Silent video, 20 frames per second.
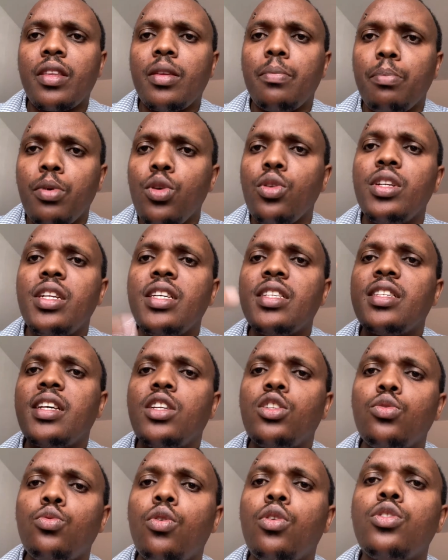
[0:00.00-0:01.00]
buildings
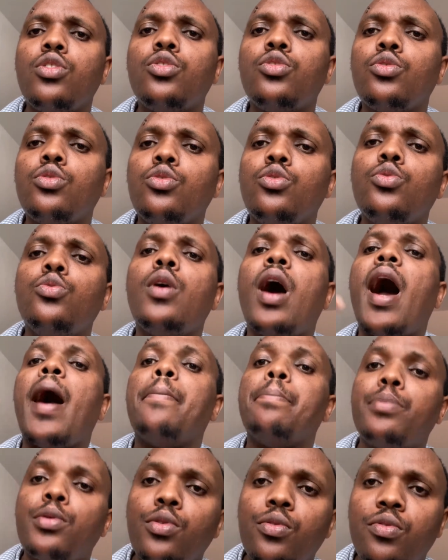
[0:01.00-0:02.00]
that you want to do
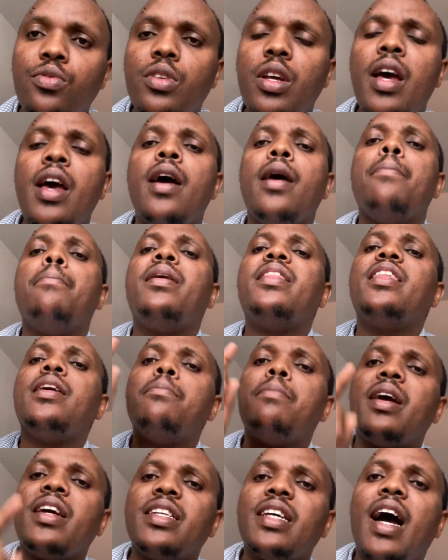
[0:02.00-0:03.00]
approved, but they
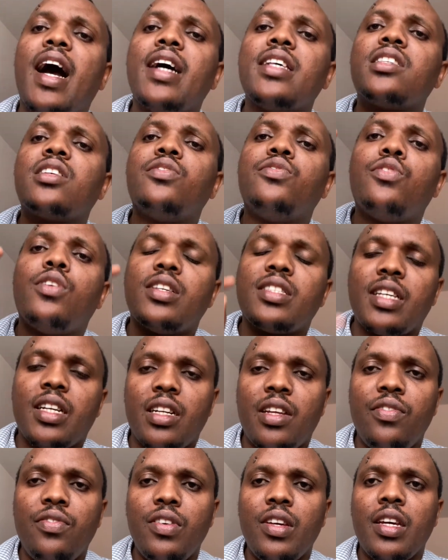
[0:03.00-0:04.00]
might ask for a
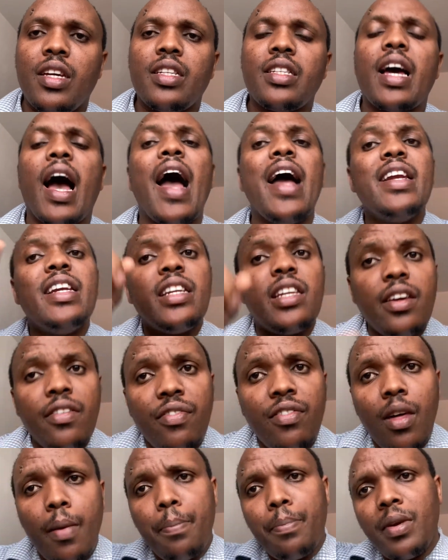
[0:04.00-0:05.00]
certificate. And if
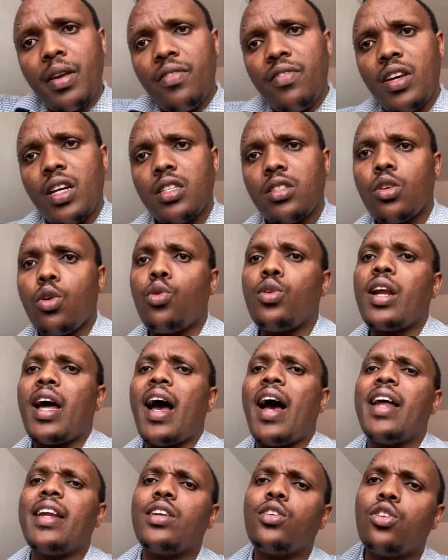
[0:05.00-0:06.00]
the previous owner
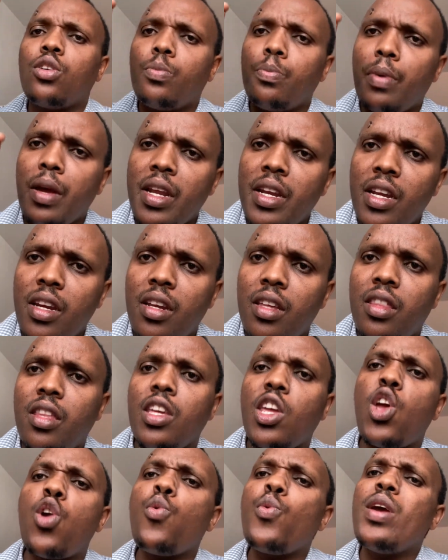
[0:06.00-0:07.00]
had not paid
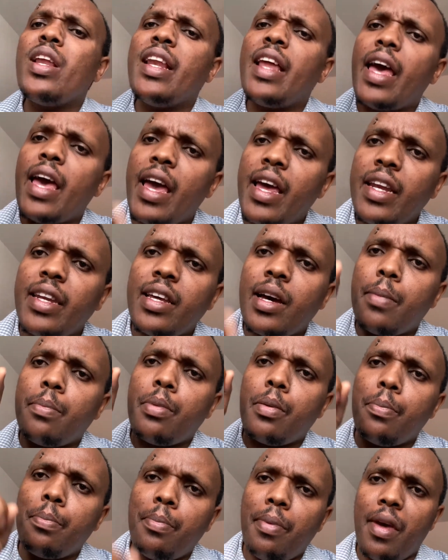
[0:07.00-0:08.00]
anything, you will end up
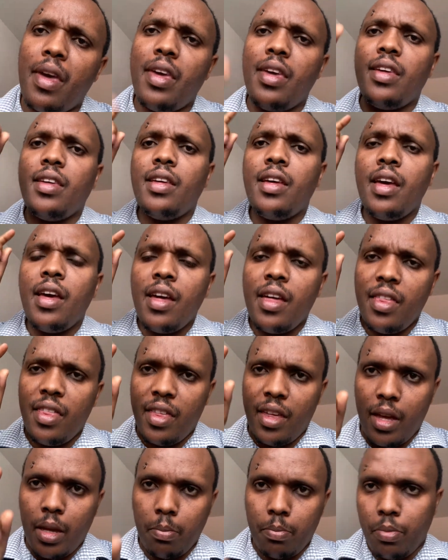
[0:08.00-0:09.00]
paying
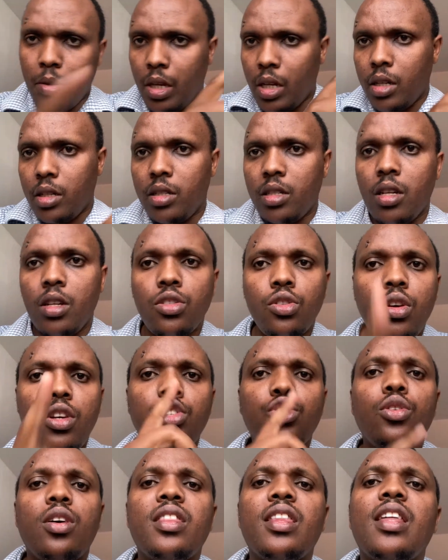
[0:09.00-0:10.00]
their bills. So
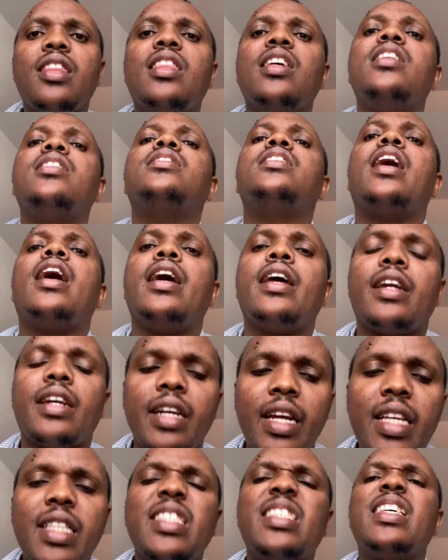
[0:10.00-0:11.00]
ensure that there is a
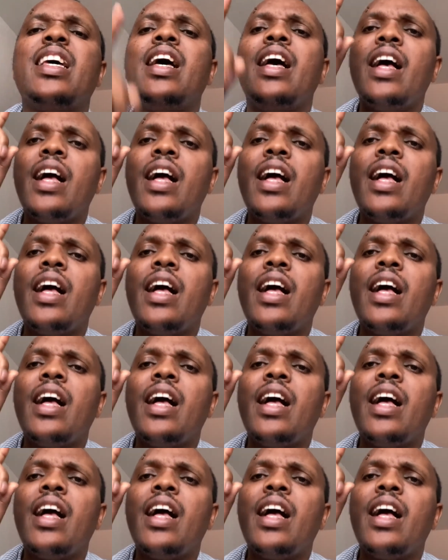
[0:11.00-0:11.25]
rates